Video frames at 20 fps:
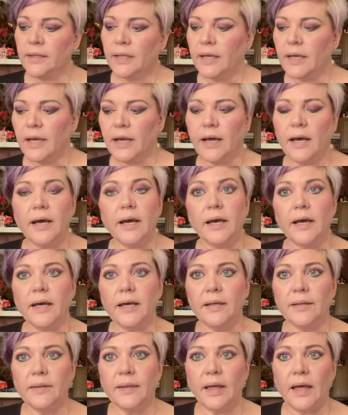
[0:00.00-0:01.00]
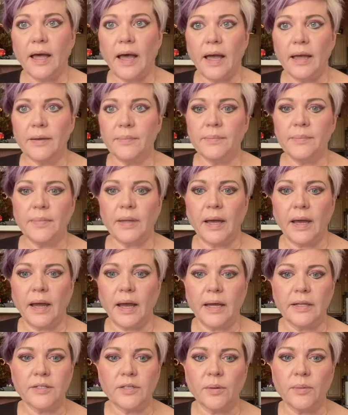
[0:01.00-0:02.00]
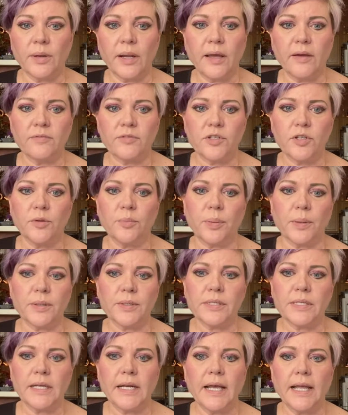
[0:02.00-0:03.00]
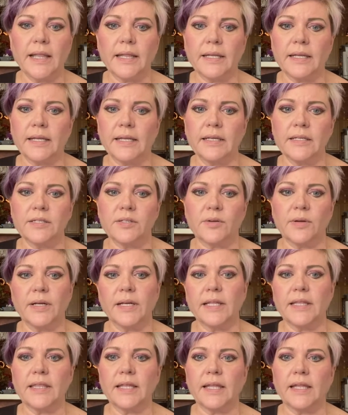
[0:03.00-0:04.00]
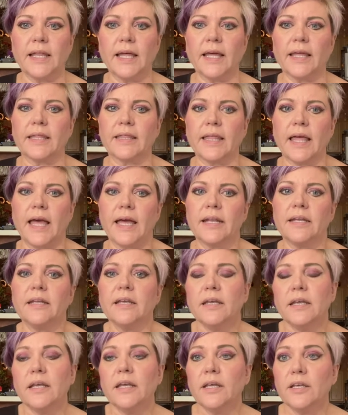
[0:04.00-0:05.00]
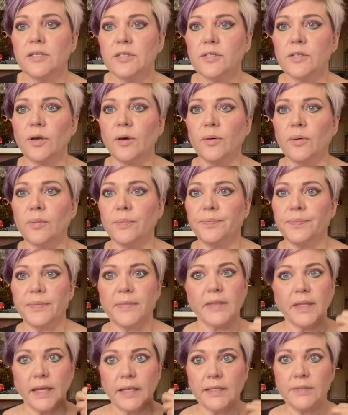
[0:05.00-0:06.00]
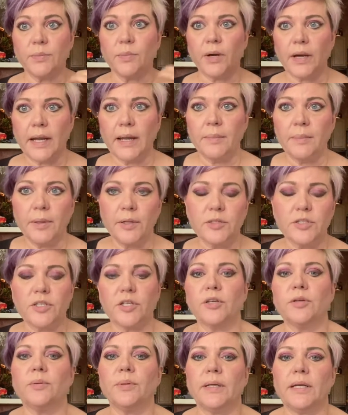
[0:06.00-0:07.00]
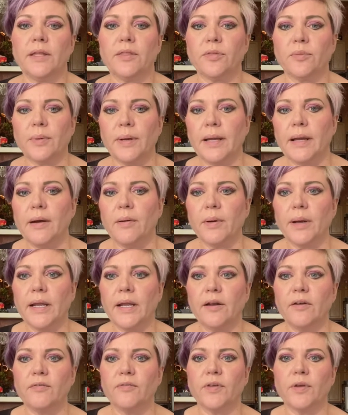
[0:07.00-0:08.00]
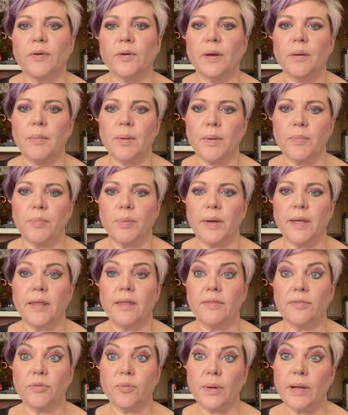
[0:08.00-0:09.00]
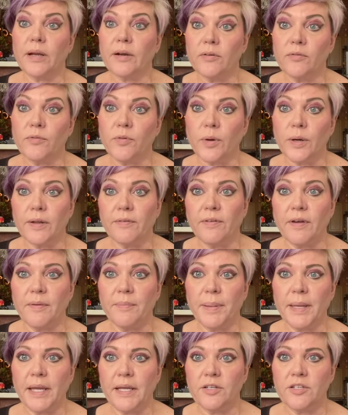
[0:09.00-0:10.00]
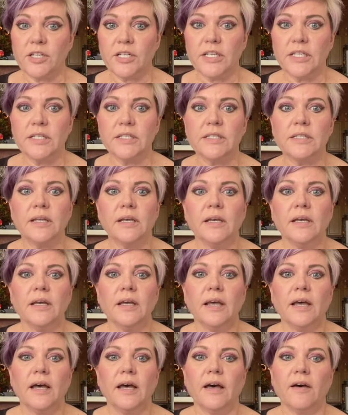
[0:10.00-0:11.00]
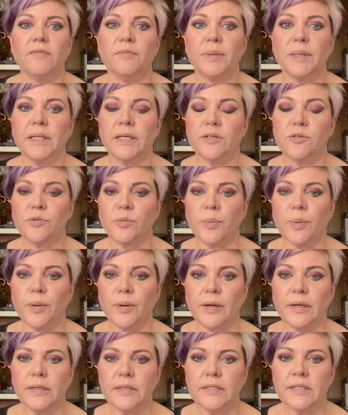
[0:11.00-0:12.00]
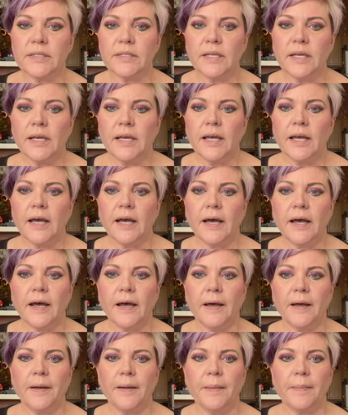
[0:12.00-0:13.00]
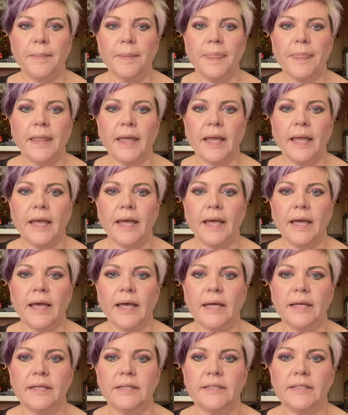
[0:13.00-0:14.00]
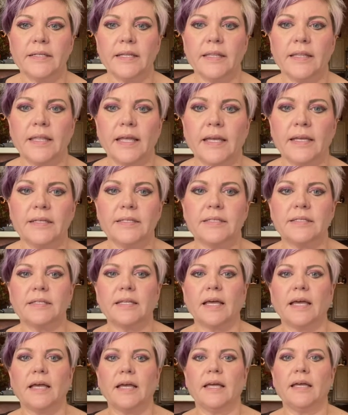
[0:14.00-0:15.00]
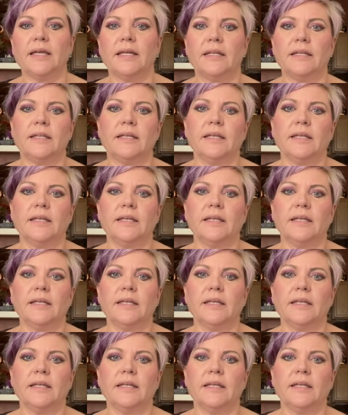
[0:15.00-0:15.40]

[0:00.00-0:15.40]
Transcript: Uh, I'm I don't have two personalities or anything like that. So they were able to, in a three-hour interview, come up with 345 pages of police reports, um, and they said